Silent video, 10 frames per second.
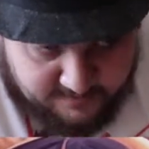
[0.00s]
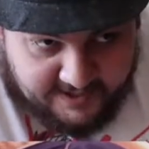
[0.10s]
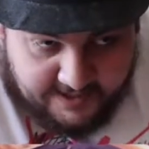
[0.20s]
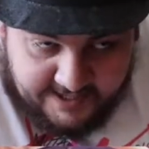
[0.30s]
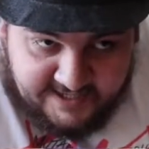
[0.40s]

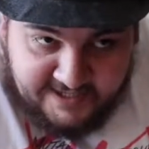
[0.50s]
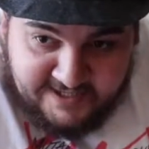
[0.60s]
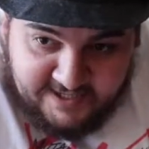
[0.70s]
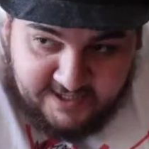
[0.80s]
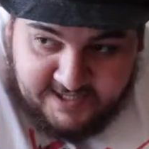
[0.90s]
make a
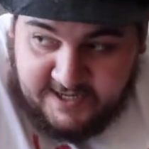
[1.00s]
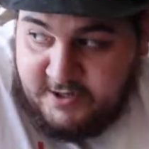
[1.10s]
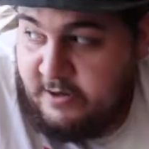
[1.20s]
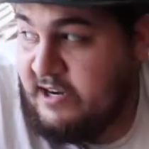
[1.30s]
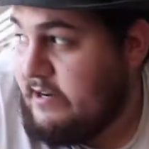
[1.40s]
second attack
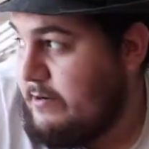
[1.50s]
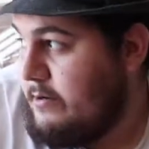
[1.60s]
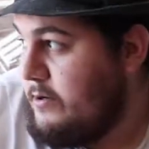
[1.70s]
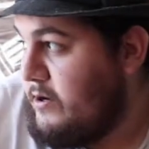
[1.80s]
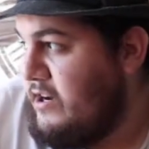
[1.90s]
during
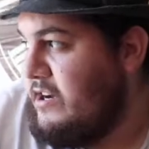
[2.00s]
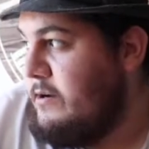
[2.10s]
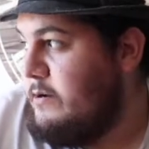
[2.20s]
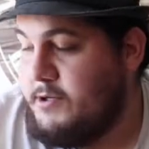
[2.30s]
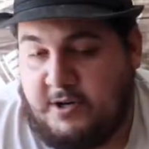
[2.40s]

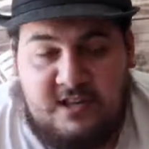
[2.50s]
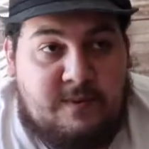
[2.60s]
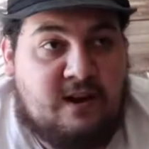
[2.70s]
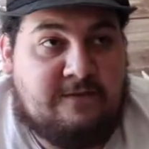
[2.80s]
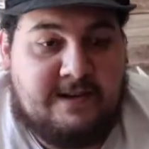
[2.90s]
the
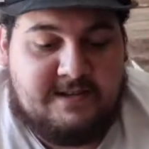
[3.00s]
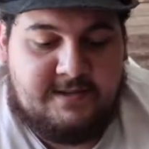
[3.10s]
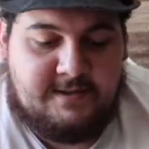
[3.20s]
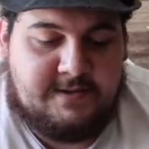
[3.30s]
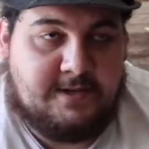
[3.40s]
battle
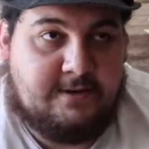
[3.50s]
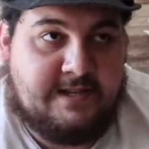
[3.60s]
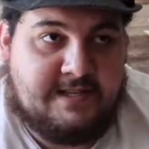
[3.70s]
phase. So